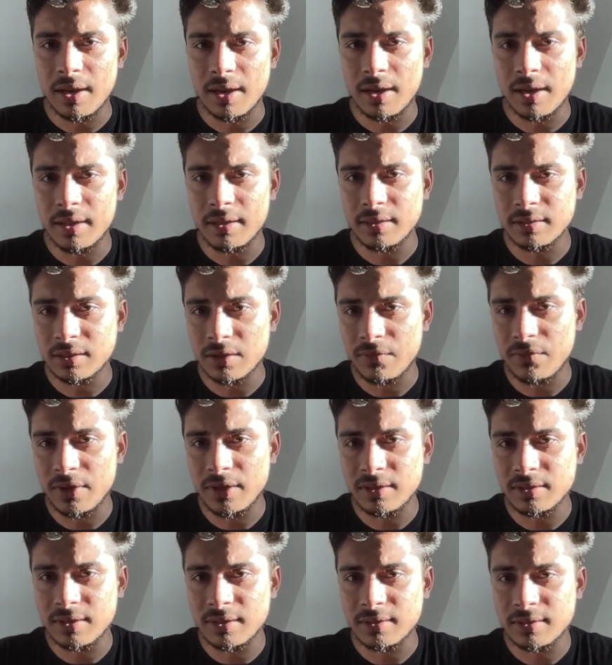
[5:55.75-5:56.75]
and the
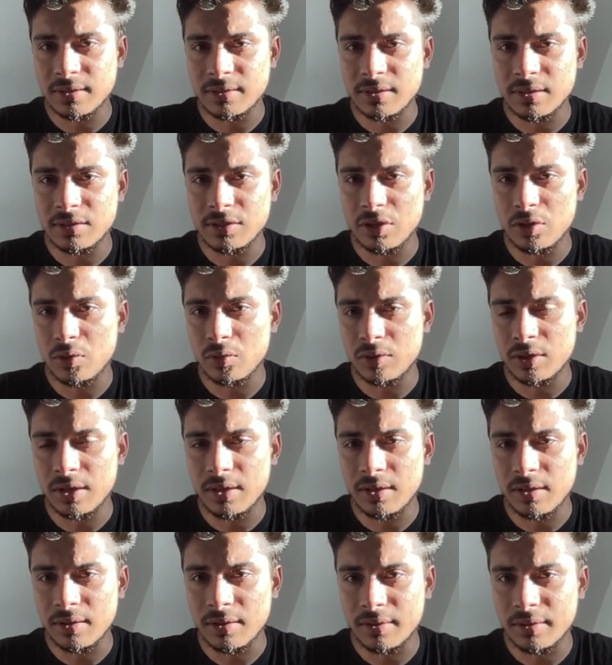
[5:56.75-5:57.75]
suffix, this is the
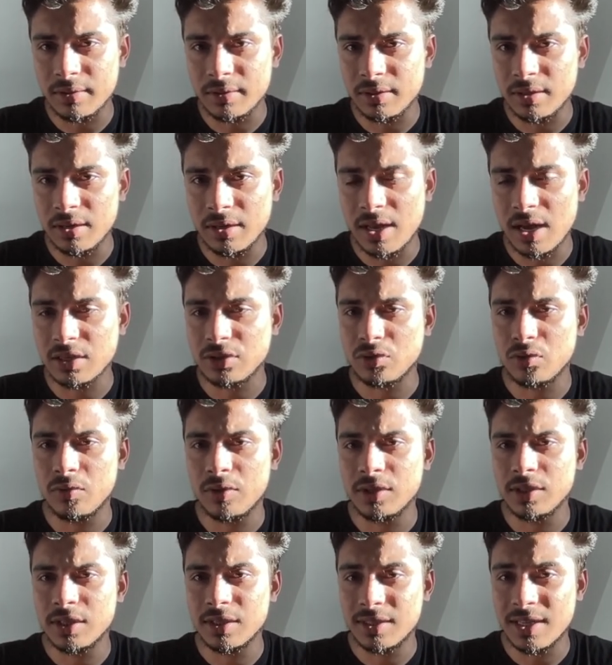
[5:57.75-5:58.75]
03, the last two
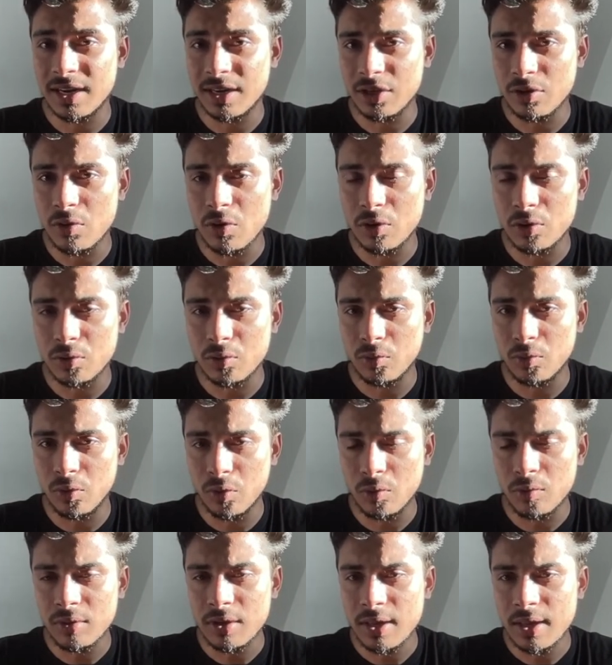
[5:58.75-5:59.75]
digits that he got to
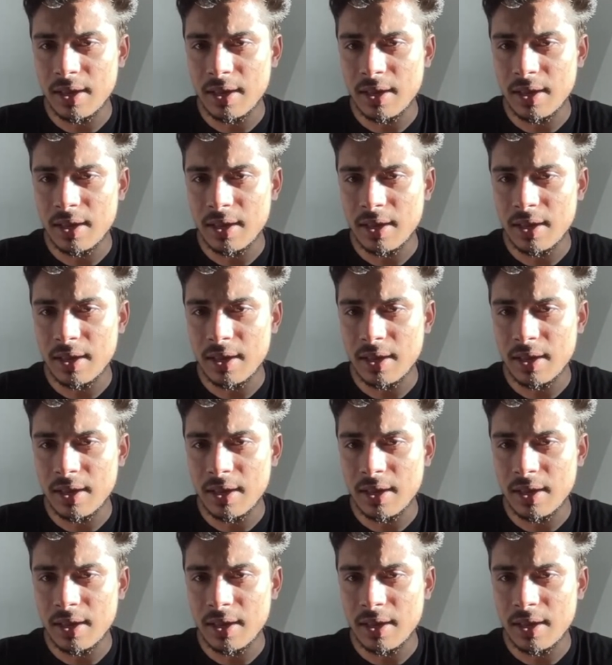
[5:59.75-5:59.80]
know.